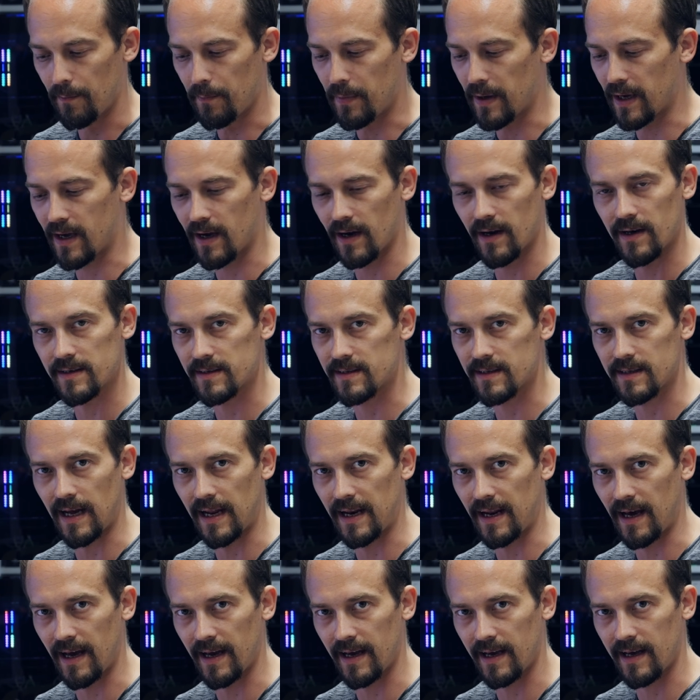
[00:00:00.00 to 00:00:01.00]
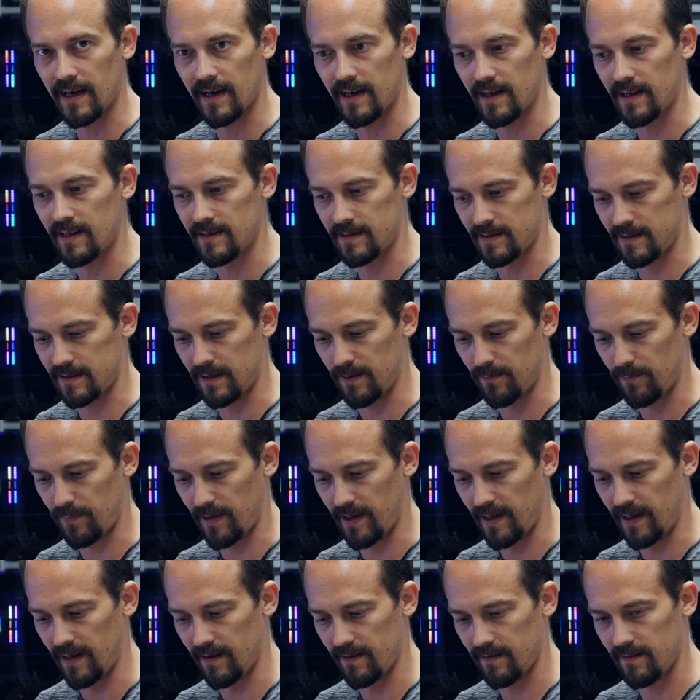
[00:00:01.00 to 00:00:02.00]
because then I can
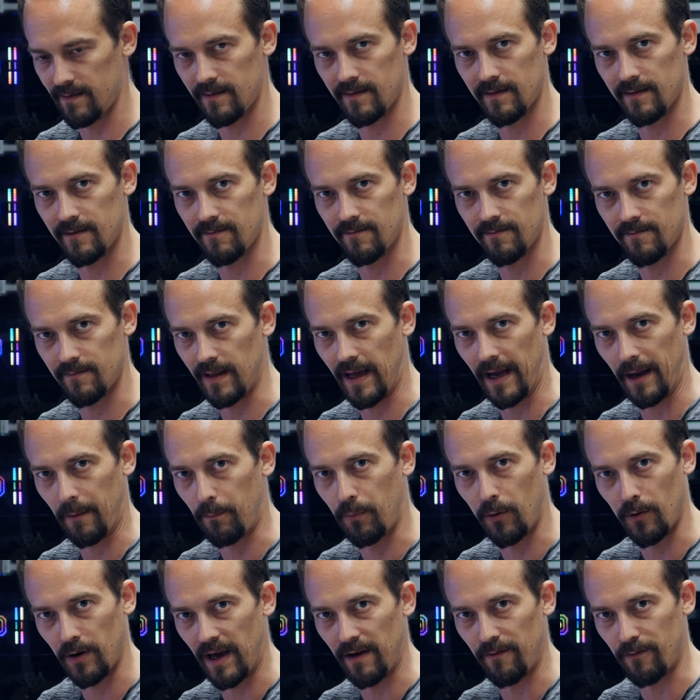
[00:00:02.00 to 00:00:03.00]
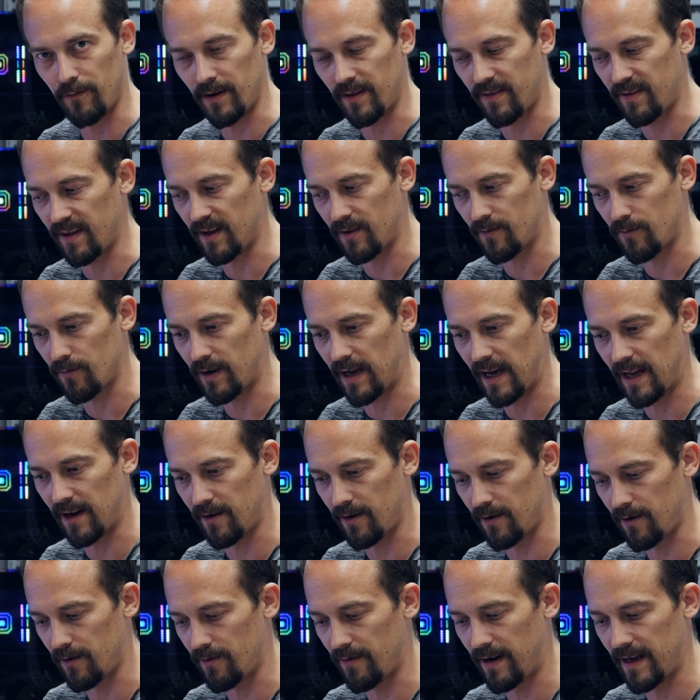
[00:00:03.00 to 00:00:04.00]
simply like put everything
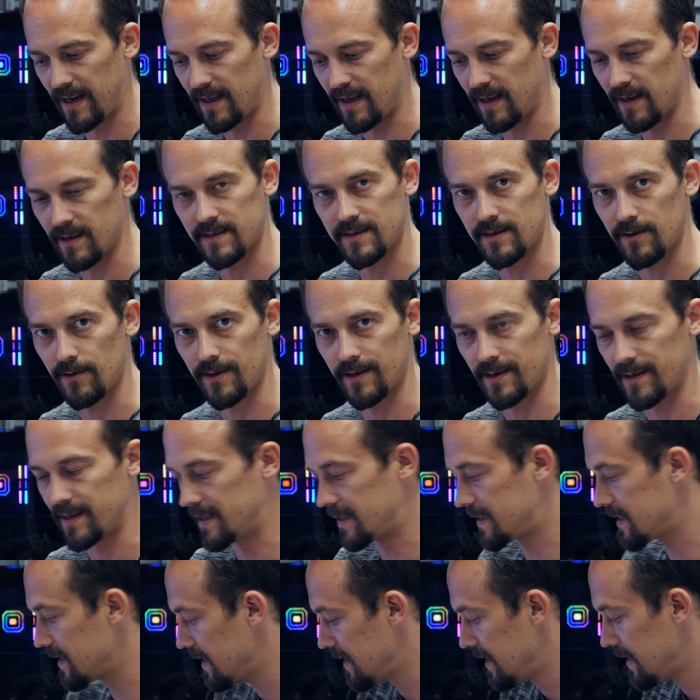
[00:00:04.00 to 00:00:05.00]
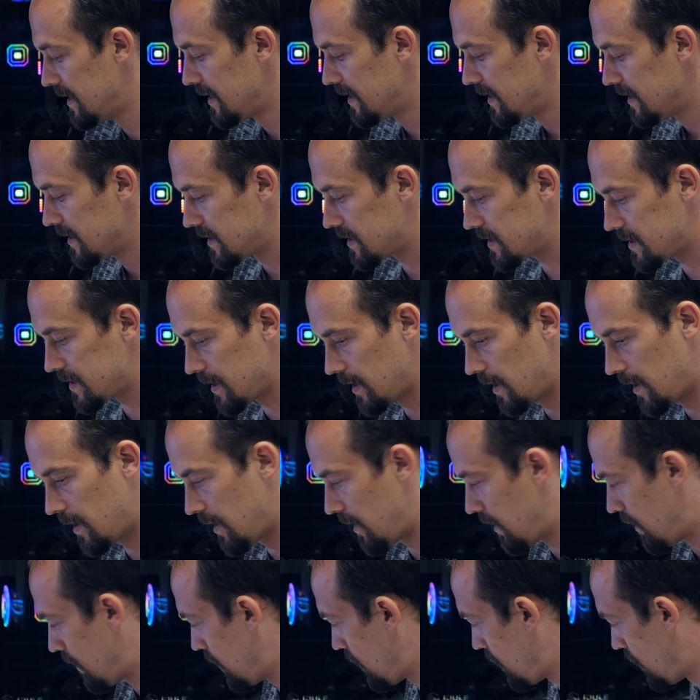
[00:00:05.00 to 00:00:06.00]
together already and solder it.
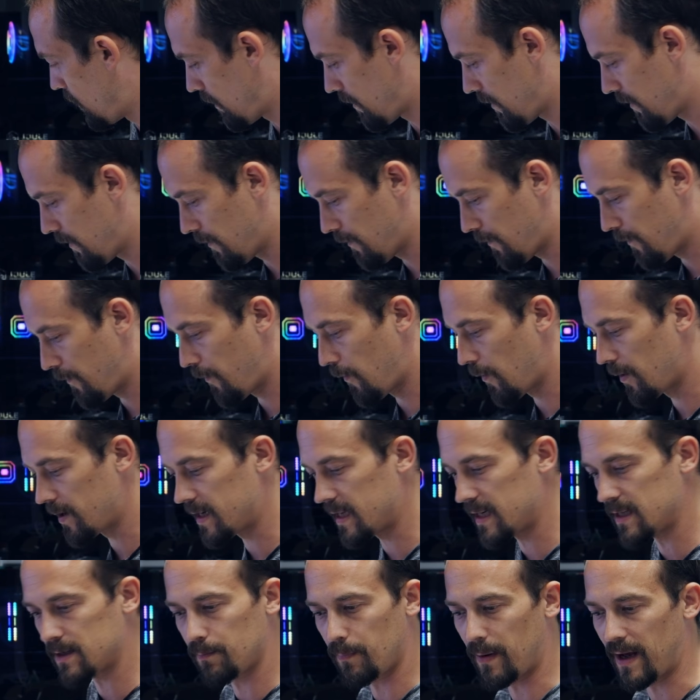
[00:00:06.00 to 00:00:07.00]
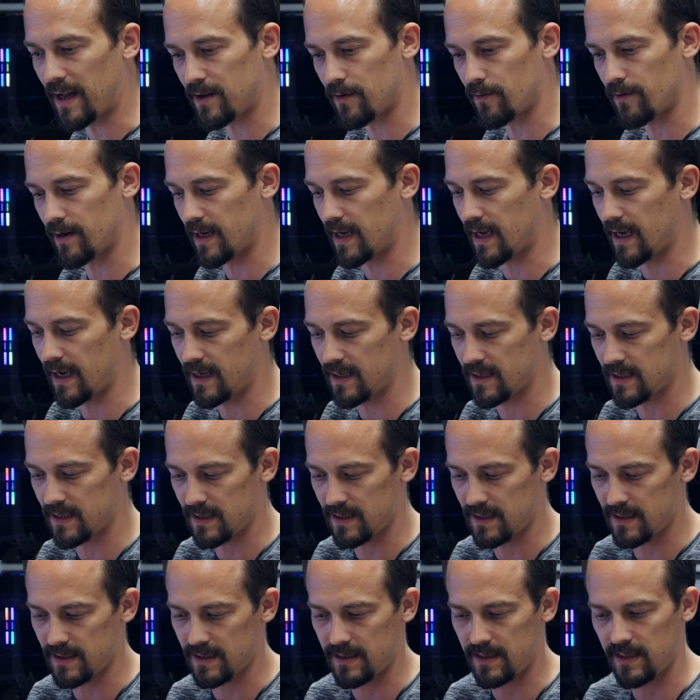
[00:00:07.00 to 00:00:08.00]
So for these battery
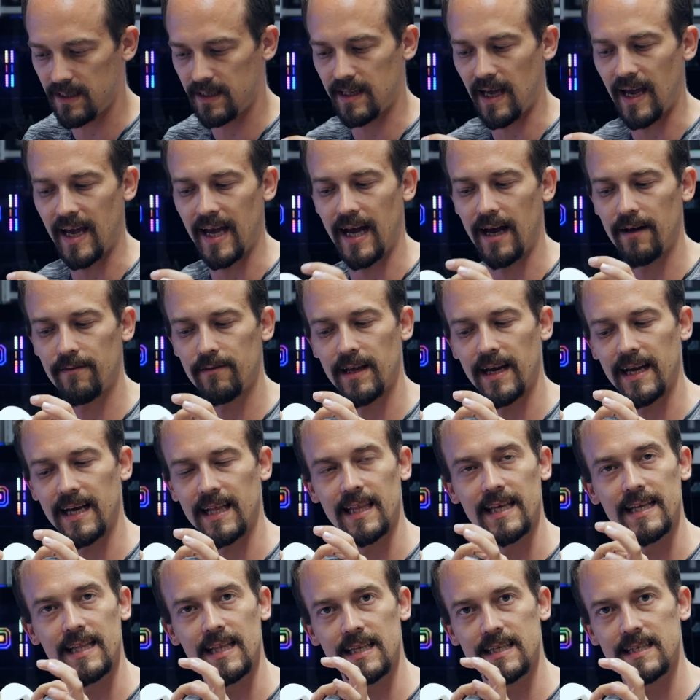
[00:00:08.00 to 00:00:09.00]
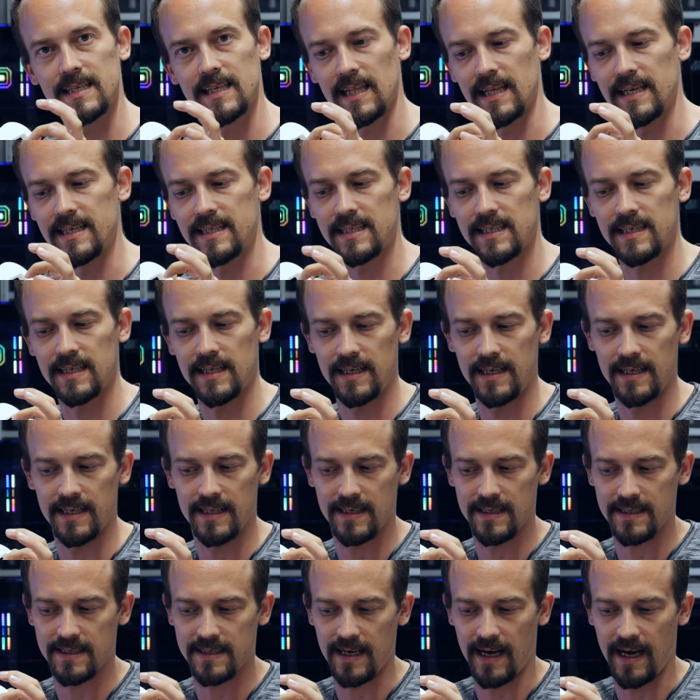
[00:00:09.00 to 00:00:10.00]
cases, they have like little slits here in
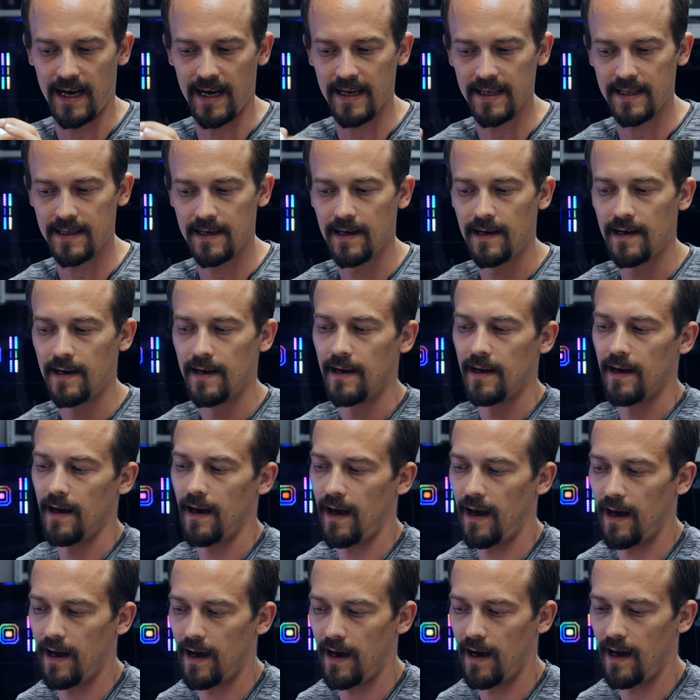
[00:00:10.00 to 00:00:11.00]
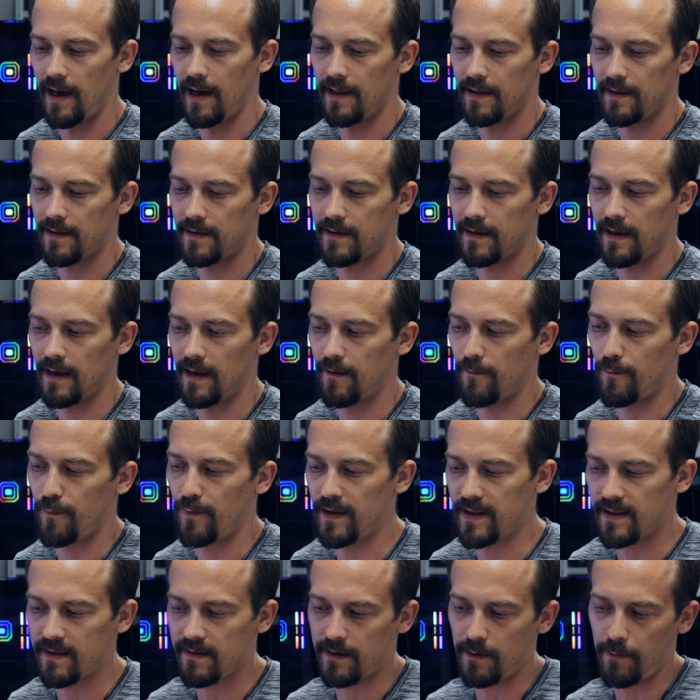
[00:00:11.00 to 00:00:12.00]
the side, and it
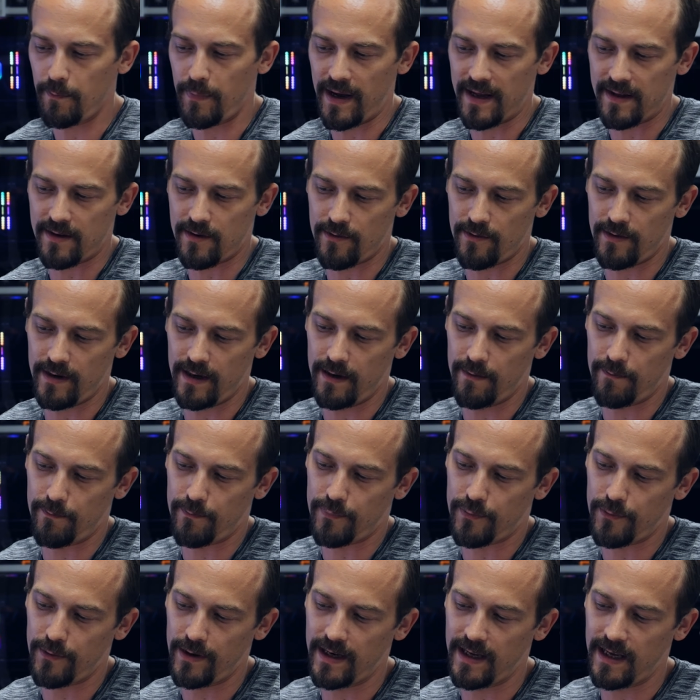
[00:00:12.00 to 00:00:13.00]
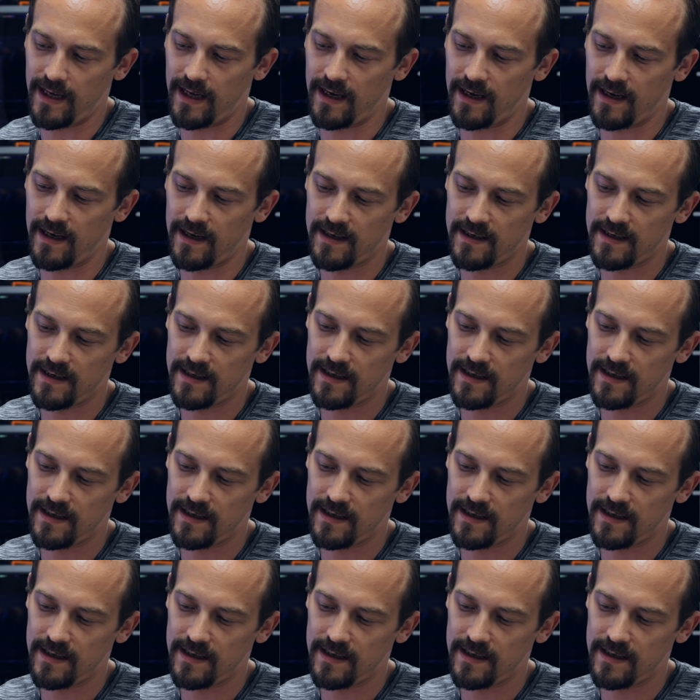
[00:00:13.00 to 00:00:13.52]
fits the battery pretty